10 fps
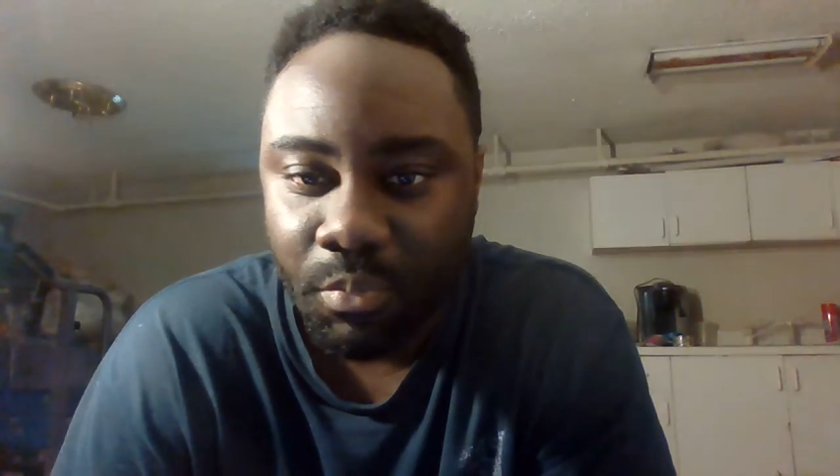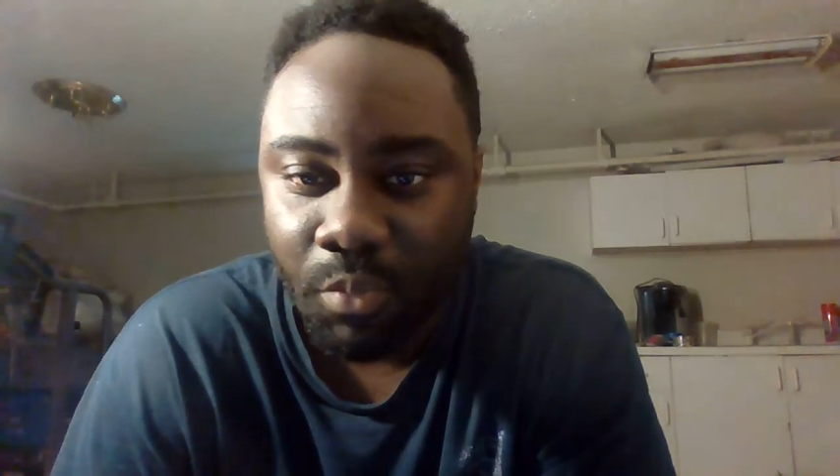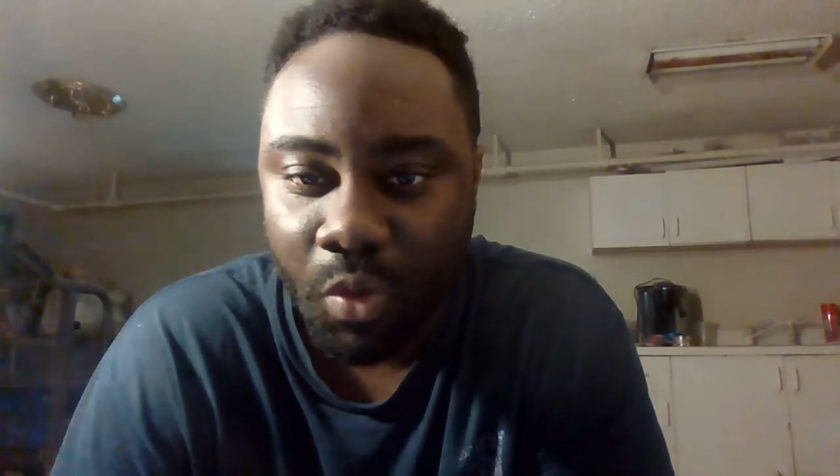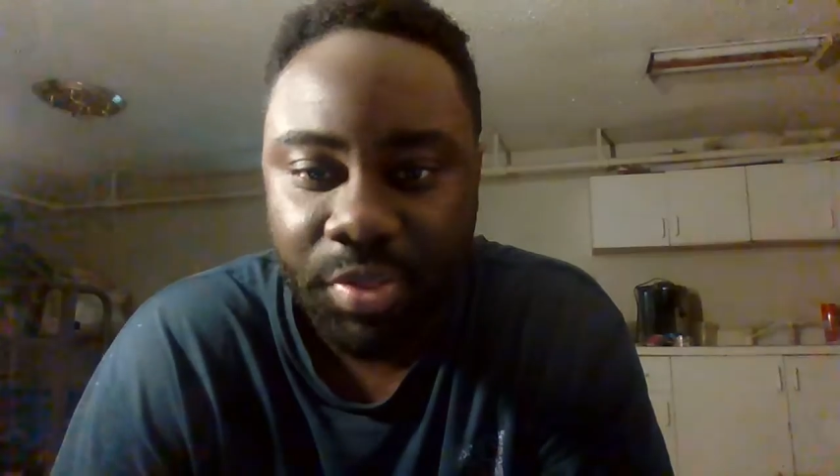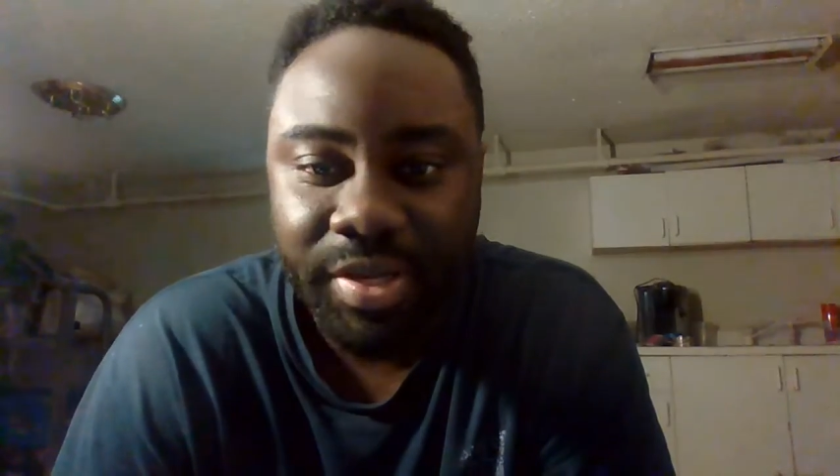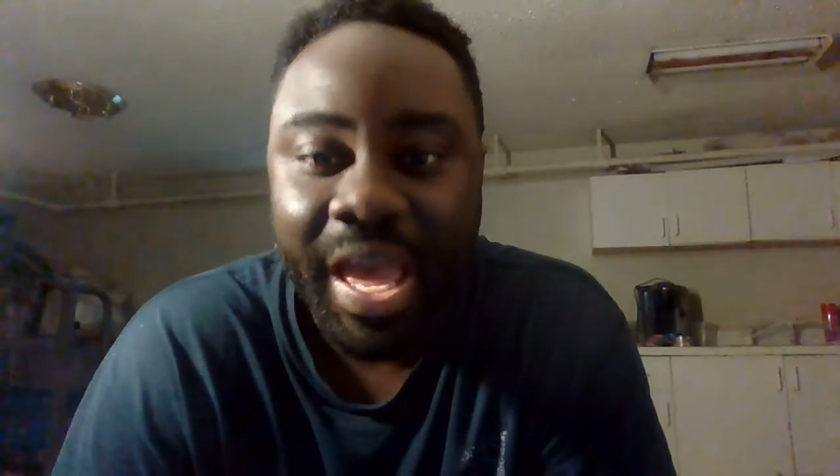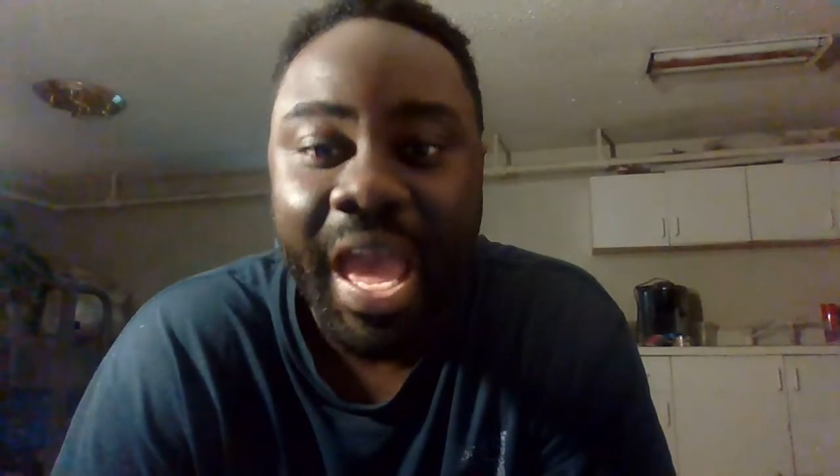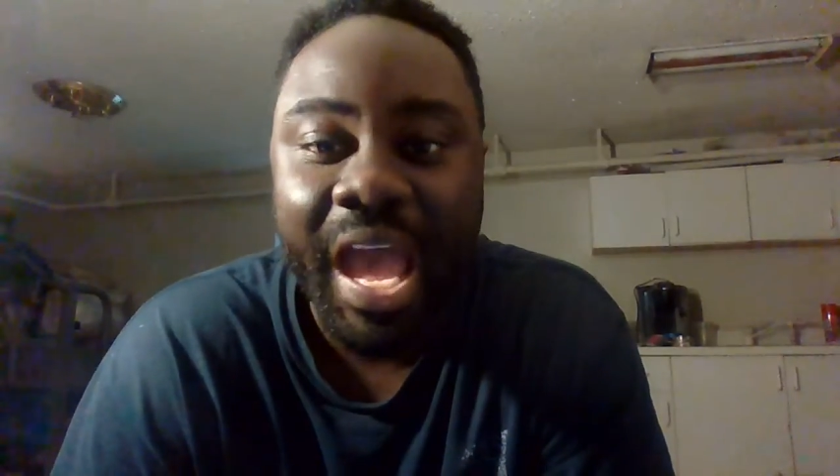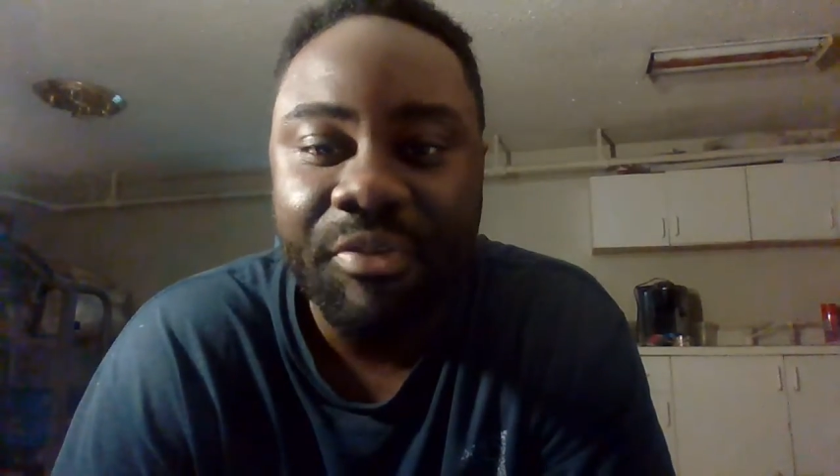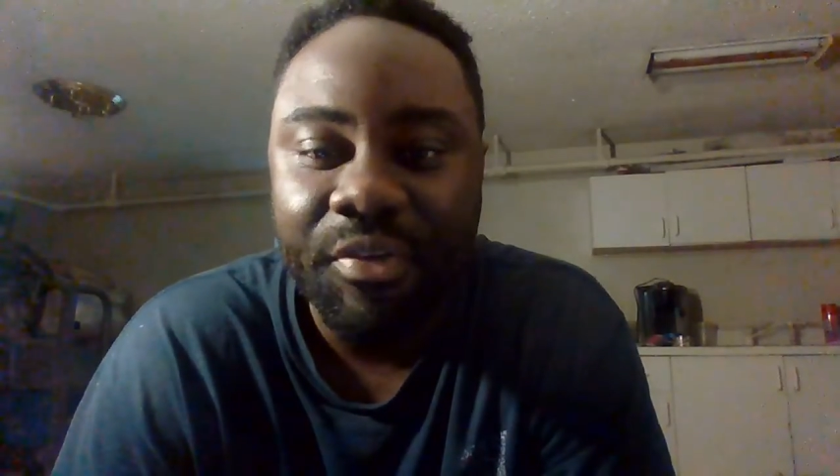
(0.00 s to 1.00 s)
more than
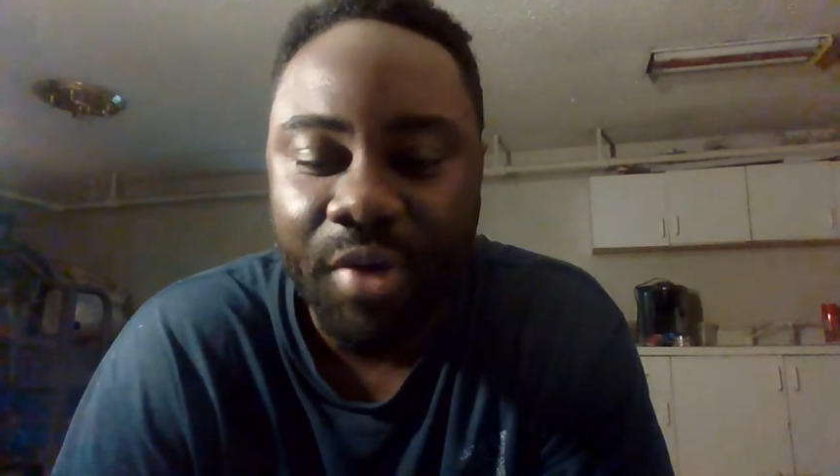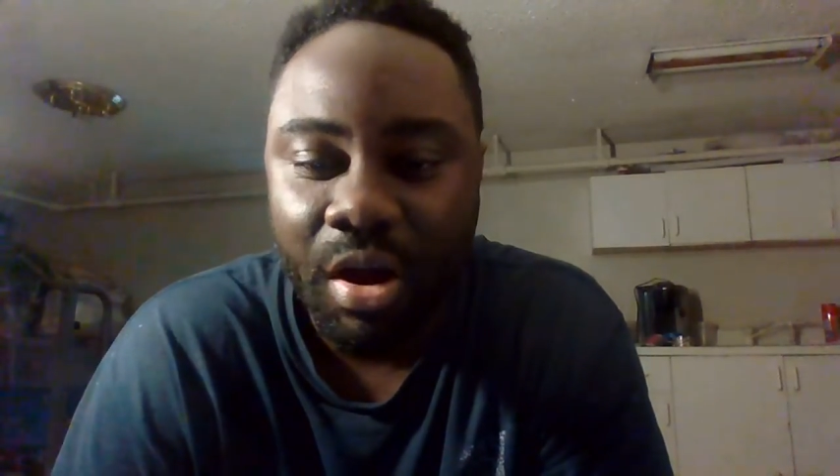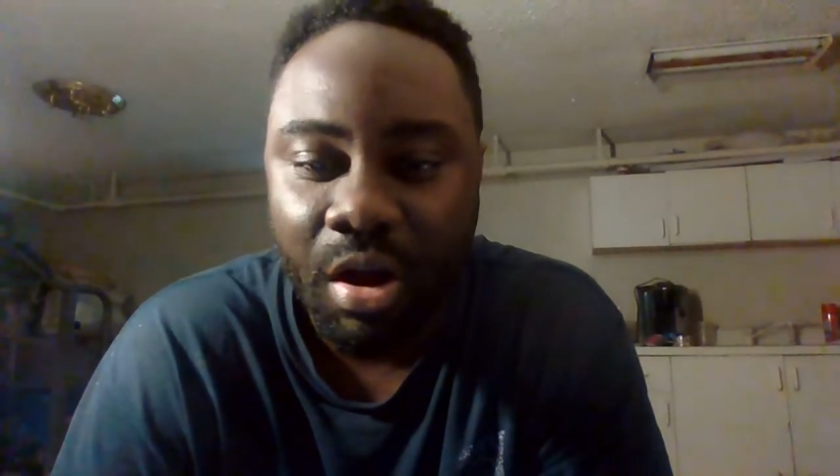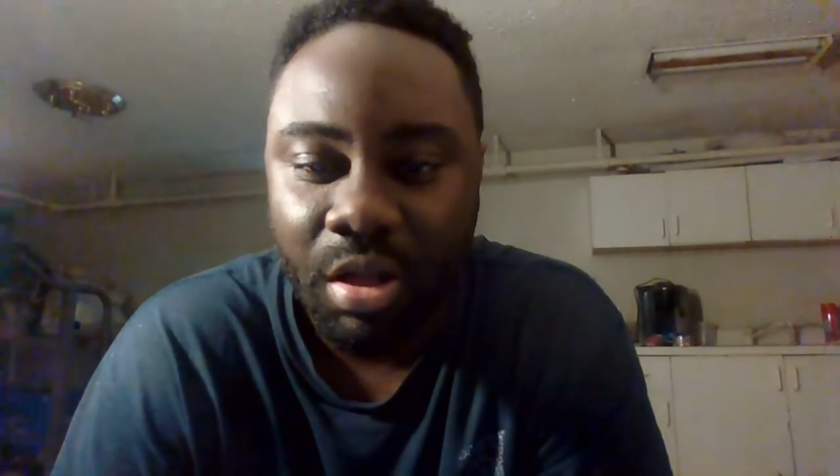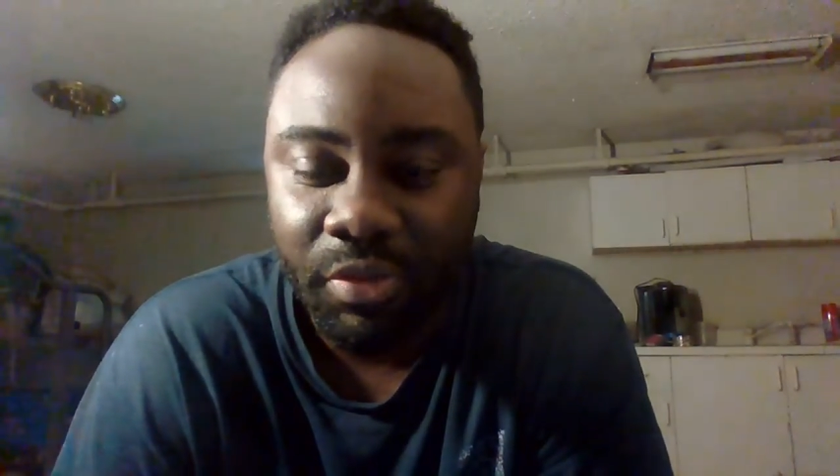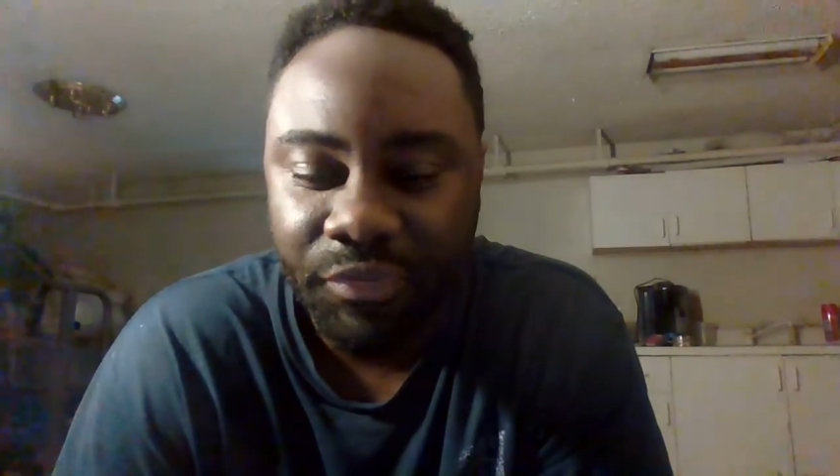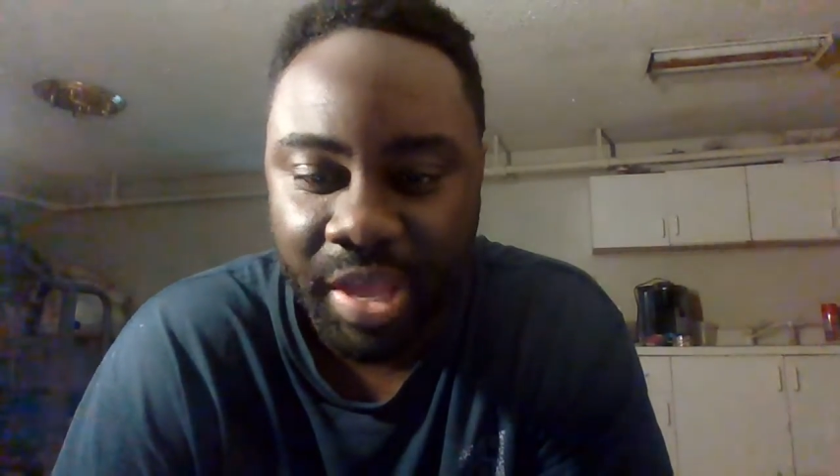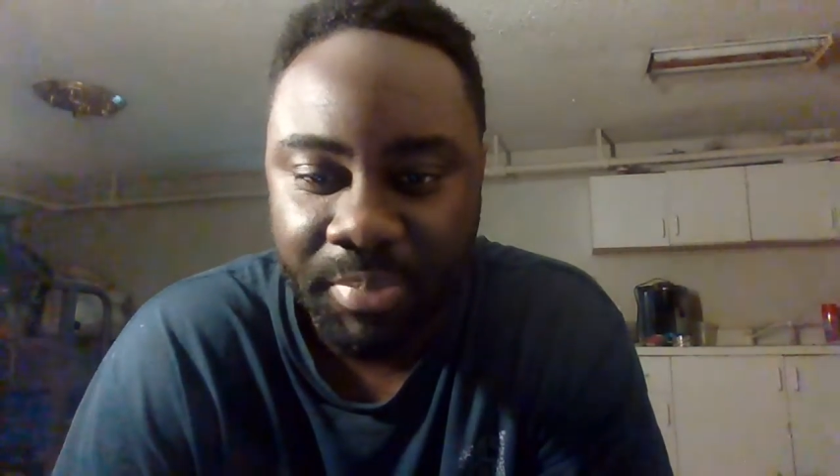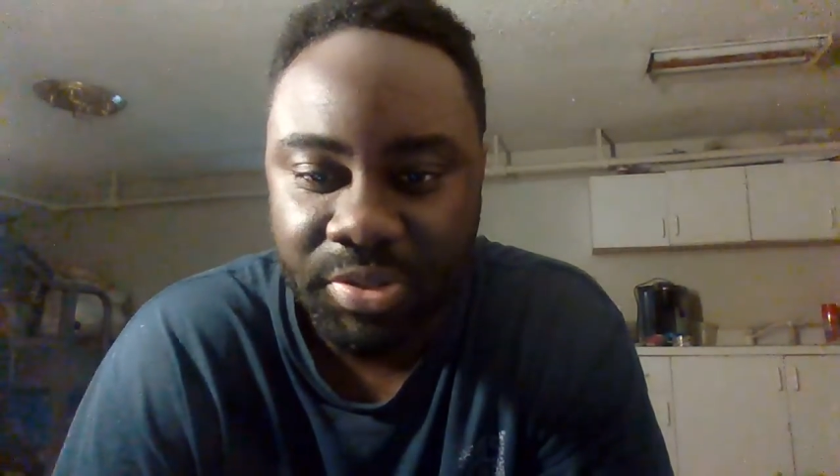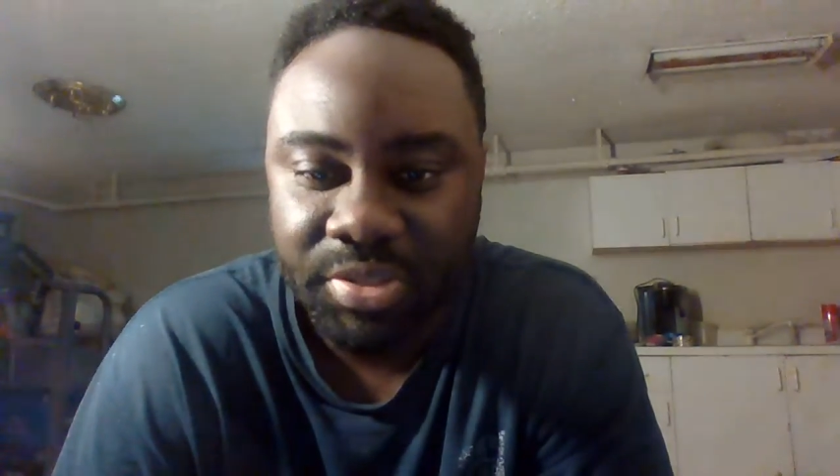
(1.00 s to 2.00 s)
half of our Hall of
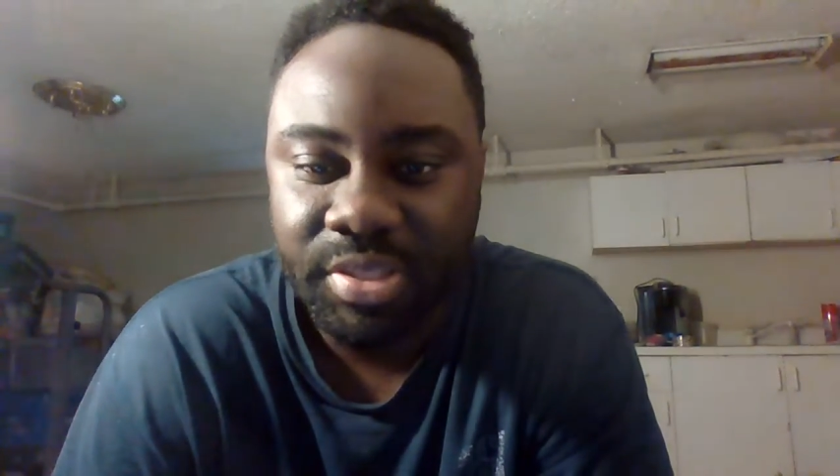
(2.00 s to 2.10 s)
Famers